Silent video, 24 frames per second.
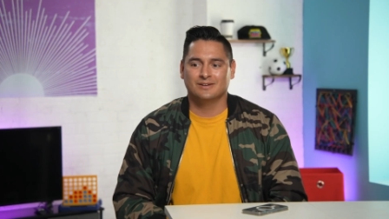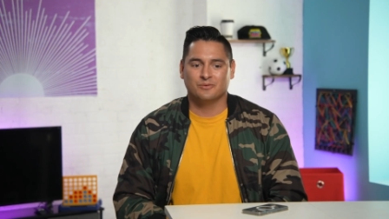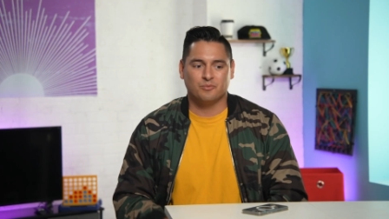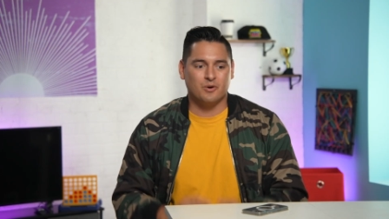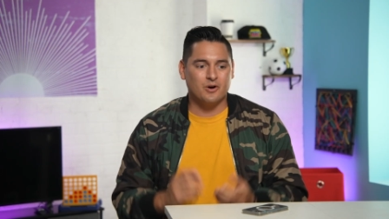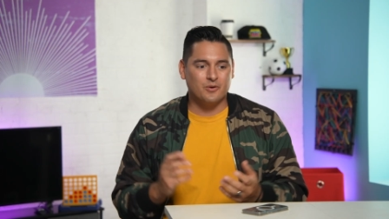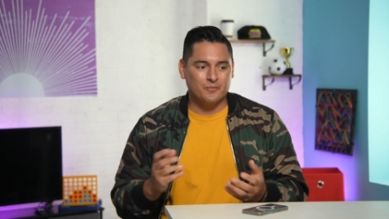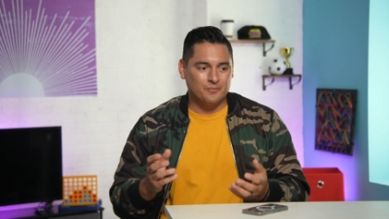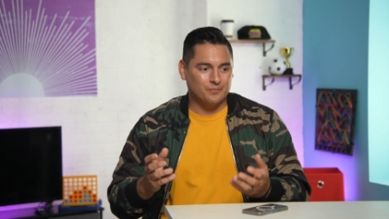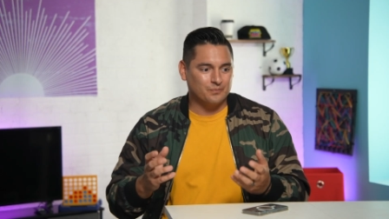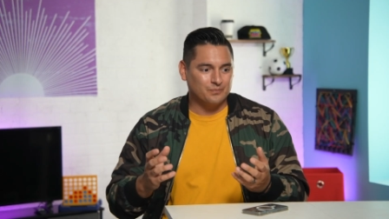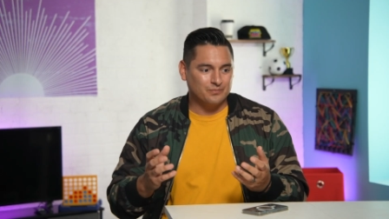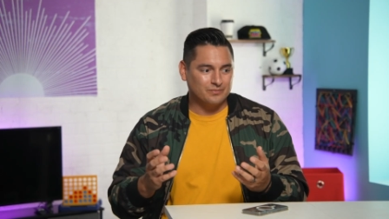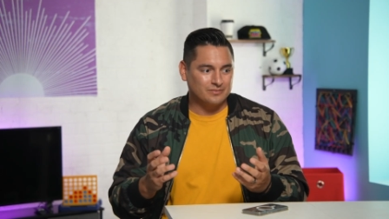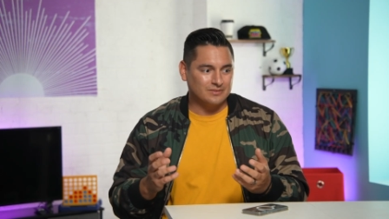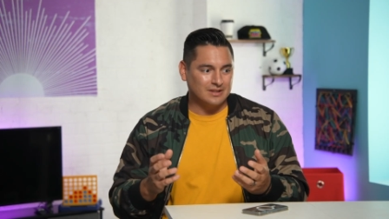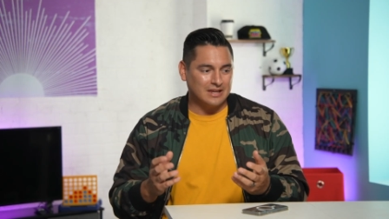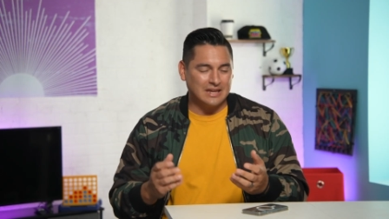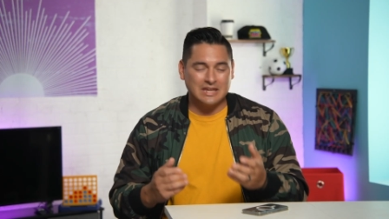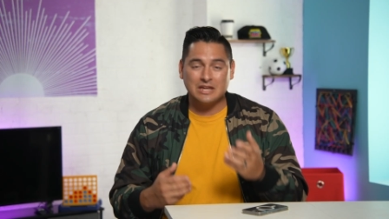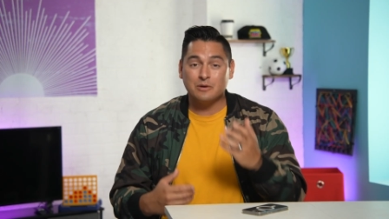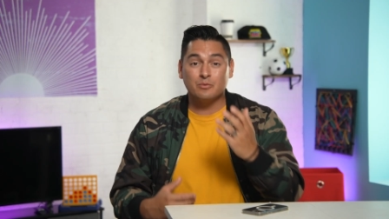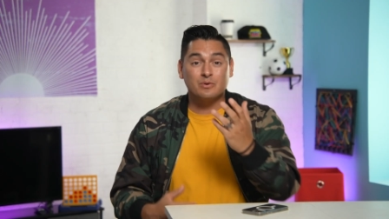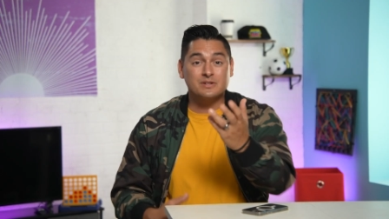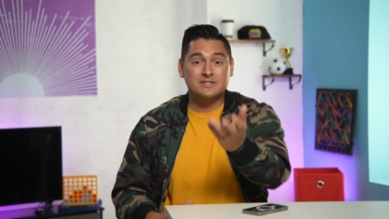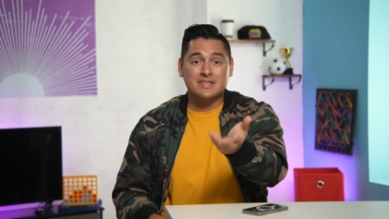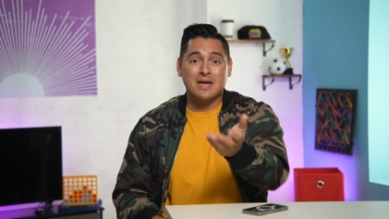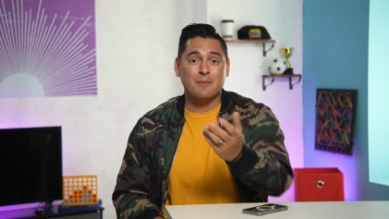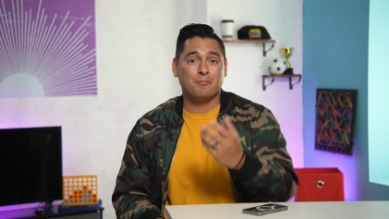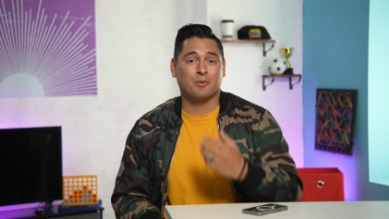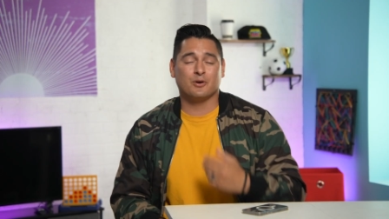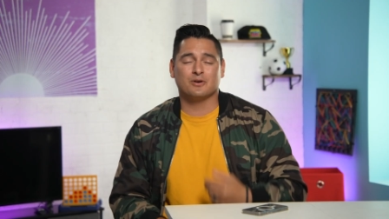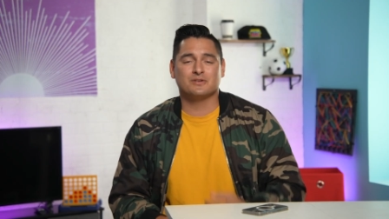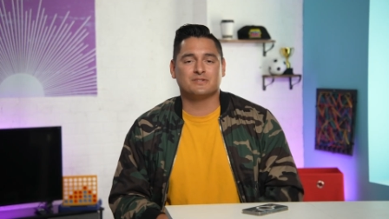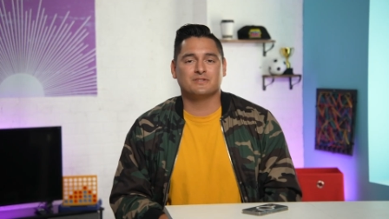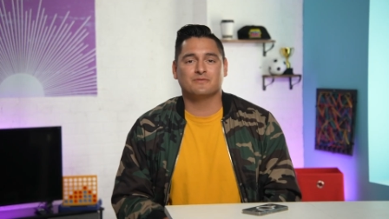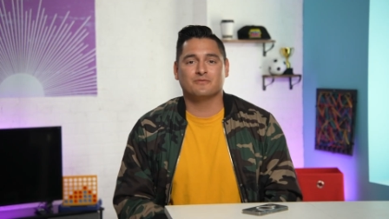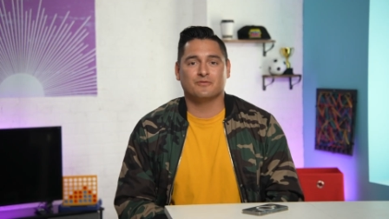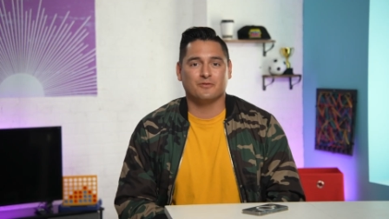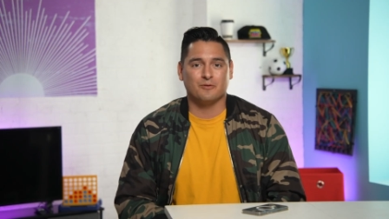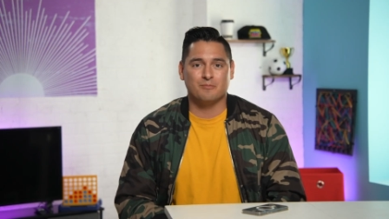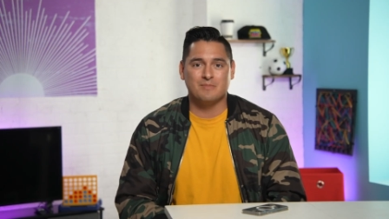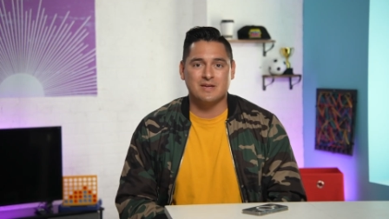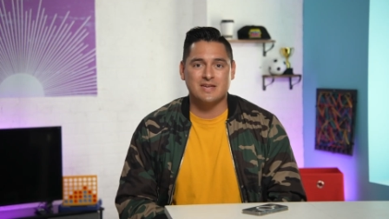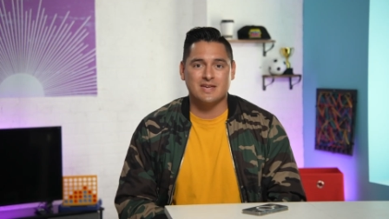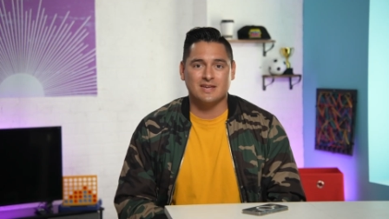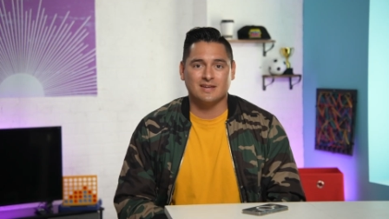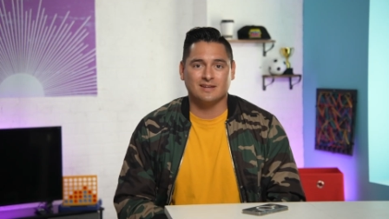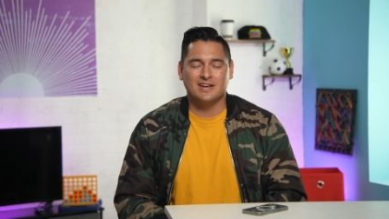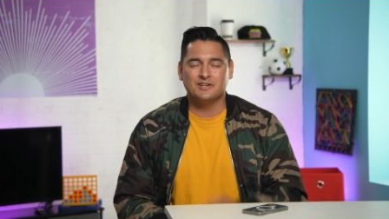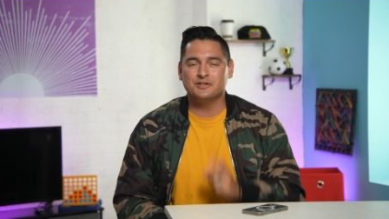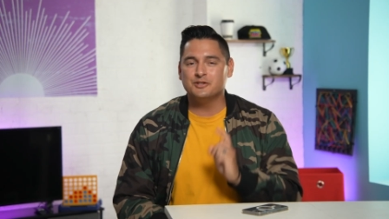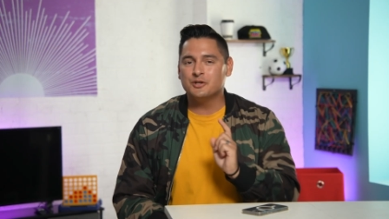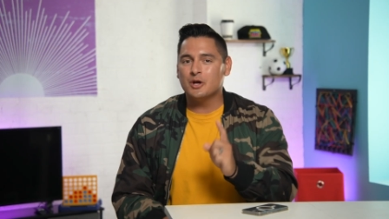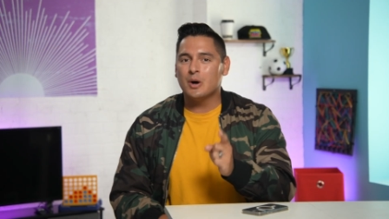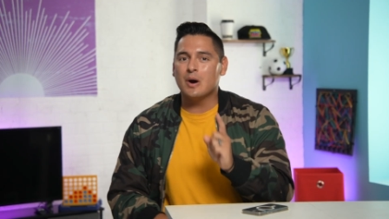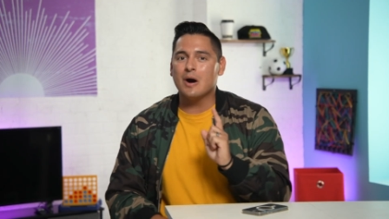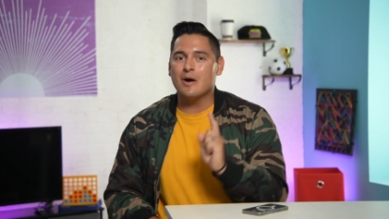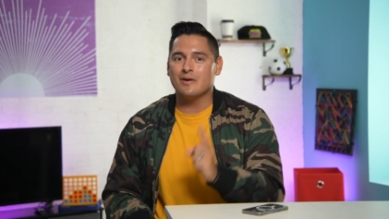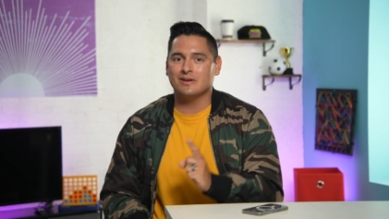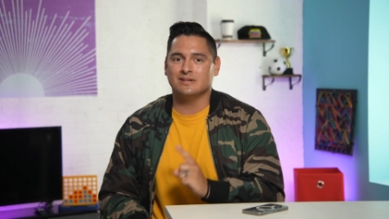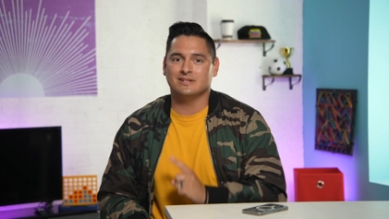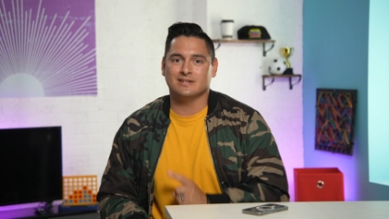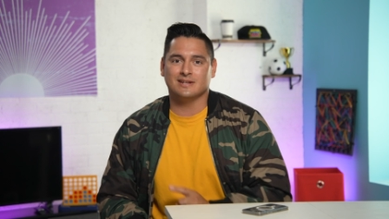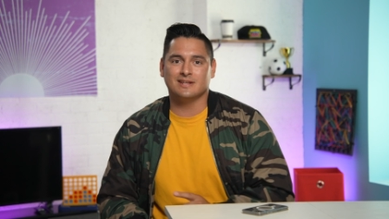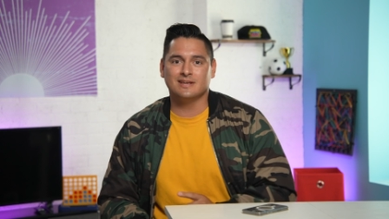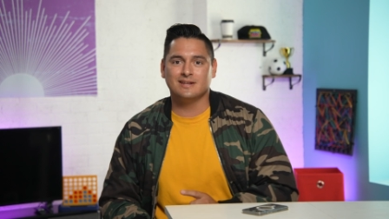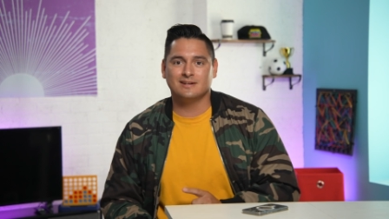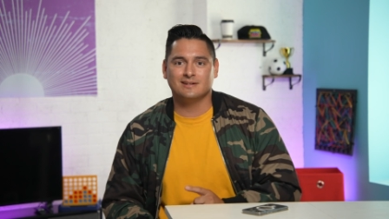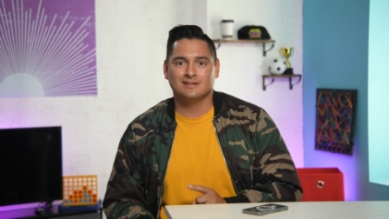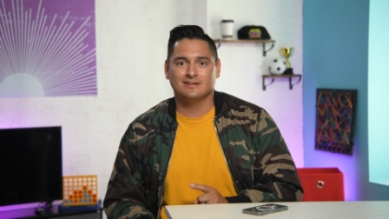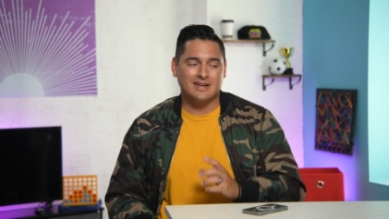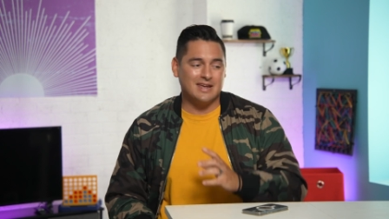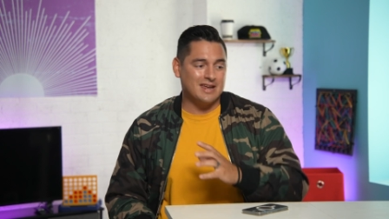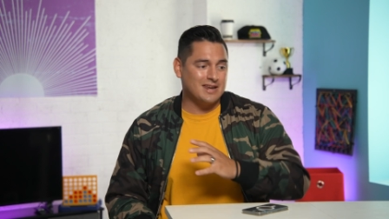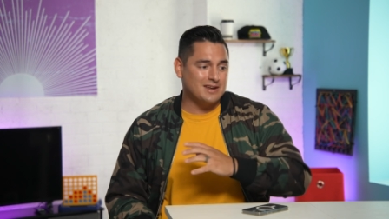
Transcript: Well, he was that person for me. And you know how he did it?